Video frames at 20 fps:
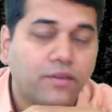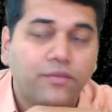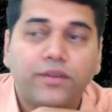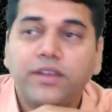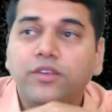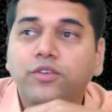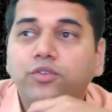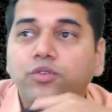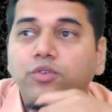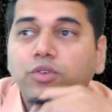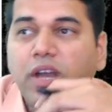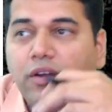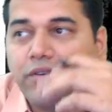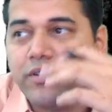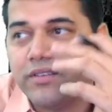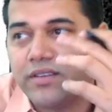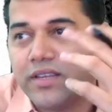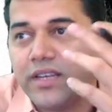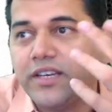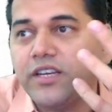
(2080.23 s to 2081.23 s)
you have
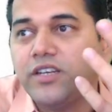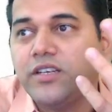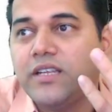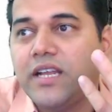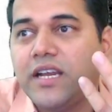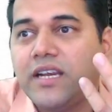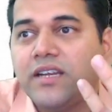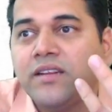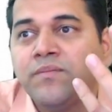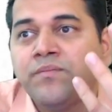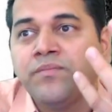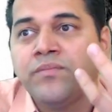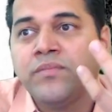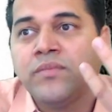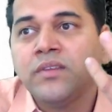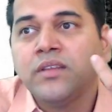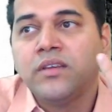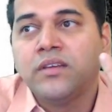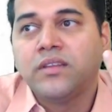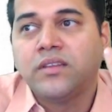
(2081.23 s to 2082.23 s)
decided that
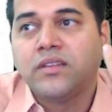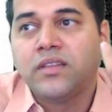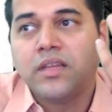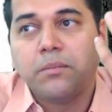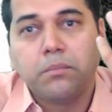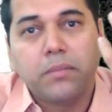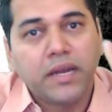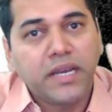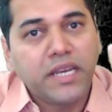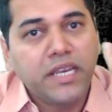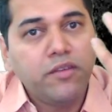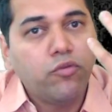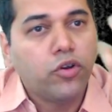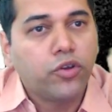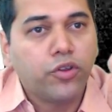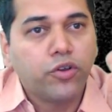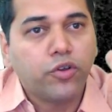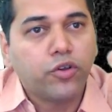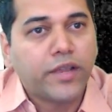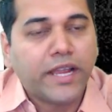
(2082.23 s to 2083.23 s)
the money what
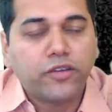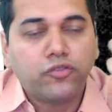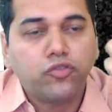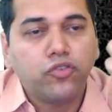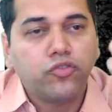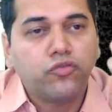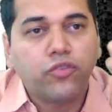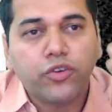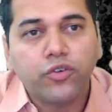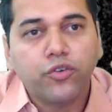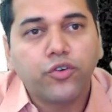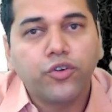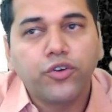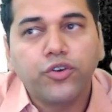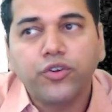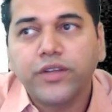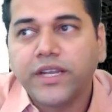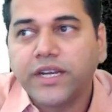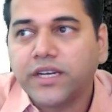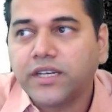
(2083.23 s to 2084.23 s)
your cash flows what you are going
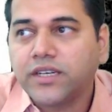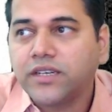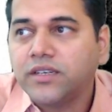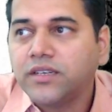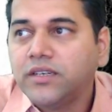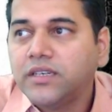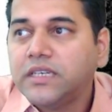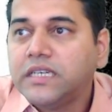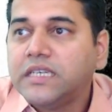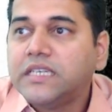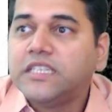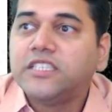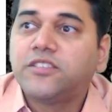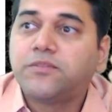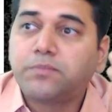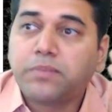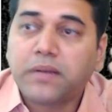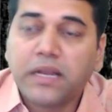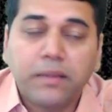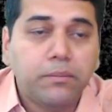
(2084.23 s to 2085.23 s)
to get is
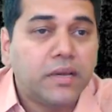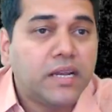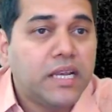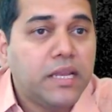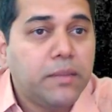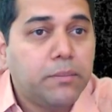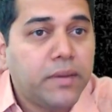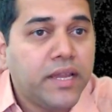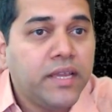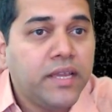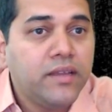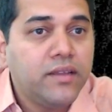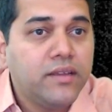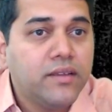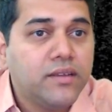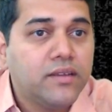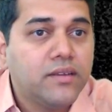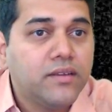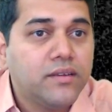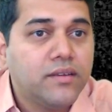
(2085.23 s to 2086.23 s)
primarily by
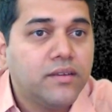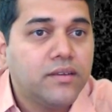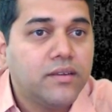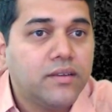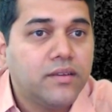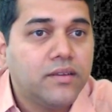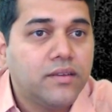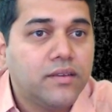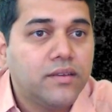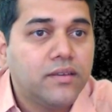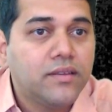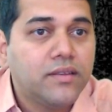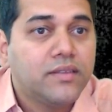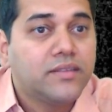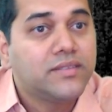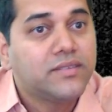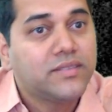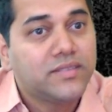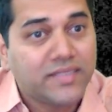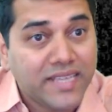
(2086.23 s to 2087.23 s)

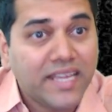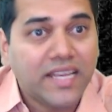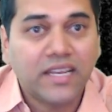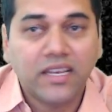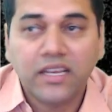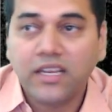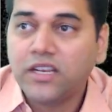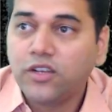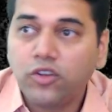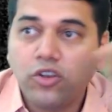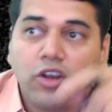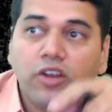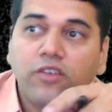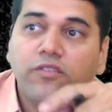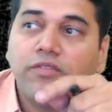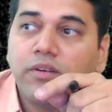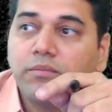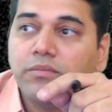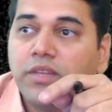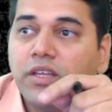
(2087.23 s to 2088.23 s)
sale, not
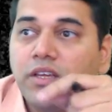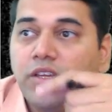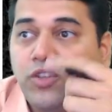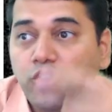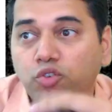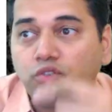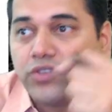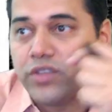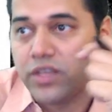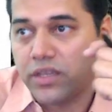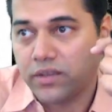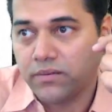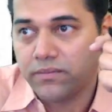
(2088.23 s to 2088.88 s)
from the using,